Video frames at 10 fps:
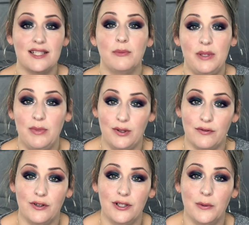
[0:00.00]
It'll be
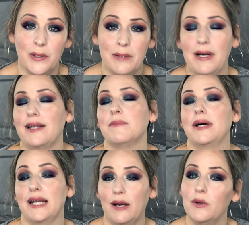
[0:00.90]
beautiful, don't worry about it,
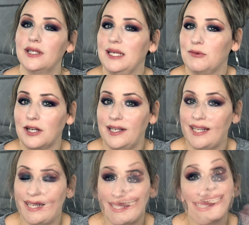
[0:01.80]
but I will keep trying to
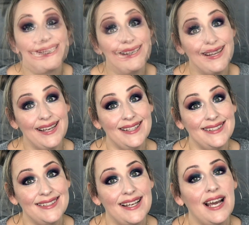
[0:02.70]
get his. Until then,
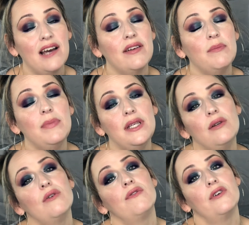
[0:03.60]
have a
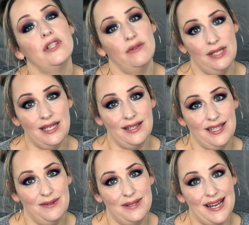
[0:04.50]
beautiful, uniquely
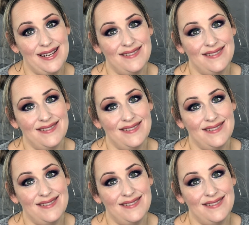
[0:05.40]
you day.